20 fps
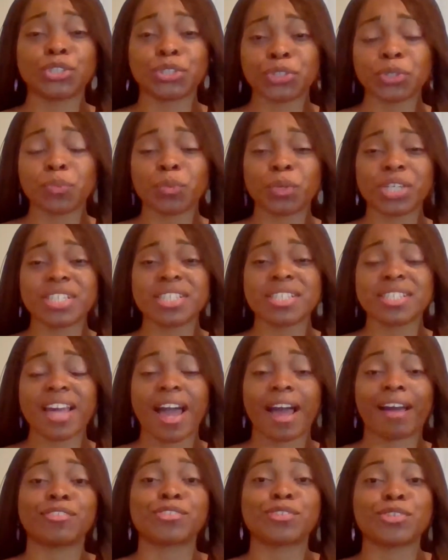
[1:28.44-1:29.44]
So what does this
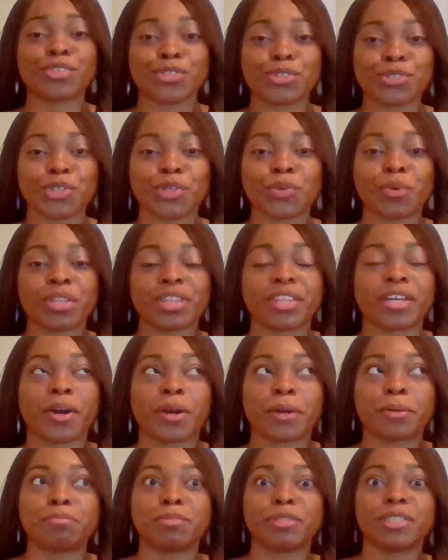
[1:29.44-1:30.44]
have to do with
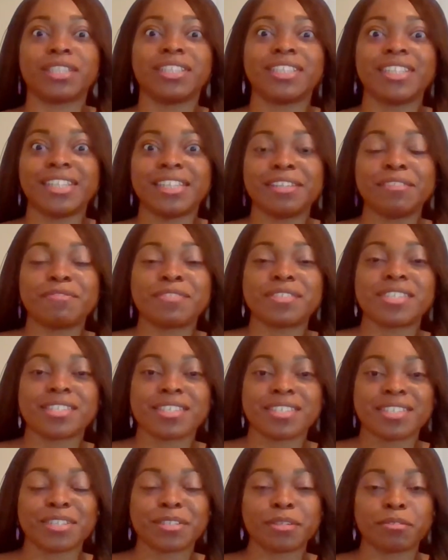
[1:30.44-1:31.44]
our belief
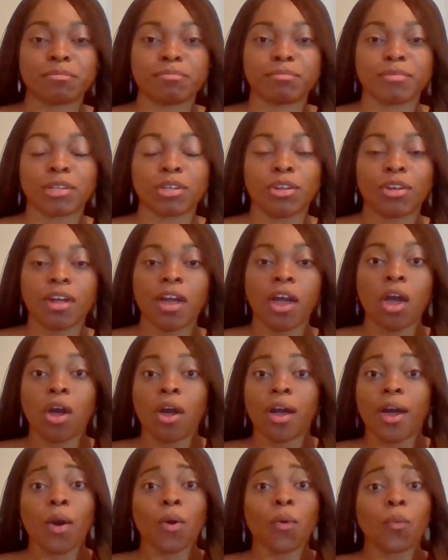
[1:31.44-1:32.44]
system?
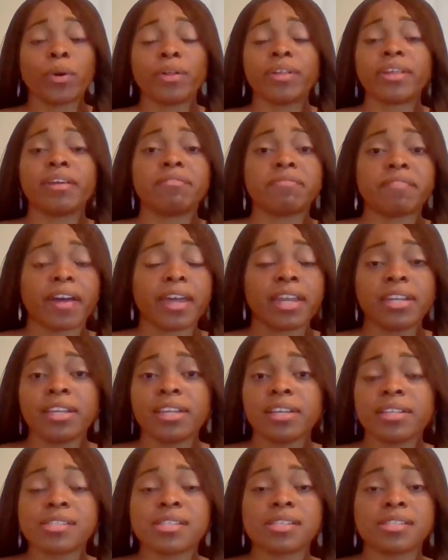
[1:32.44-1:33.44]
Well, if I
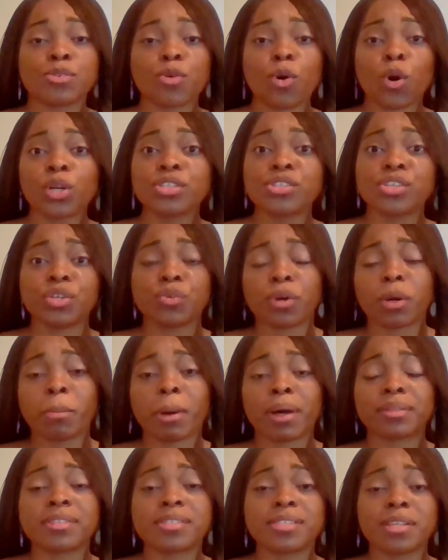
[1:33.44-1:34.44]
needed to talk to you
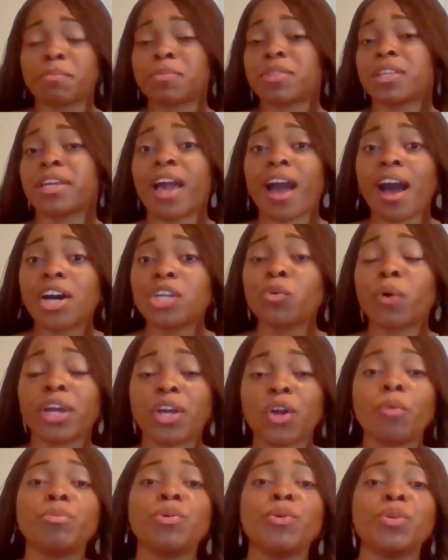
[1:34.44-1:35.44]
about something, how do I
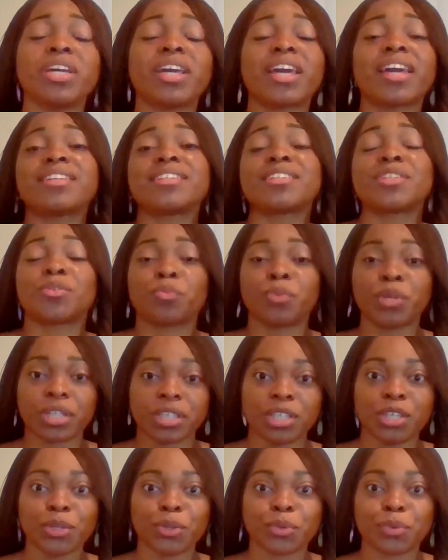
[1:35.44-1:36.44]
communicate it
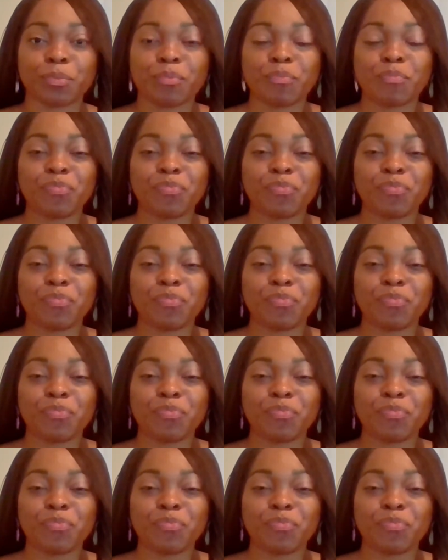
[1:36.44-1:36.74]
with you?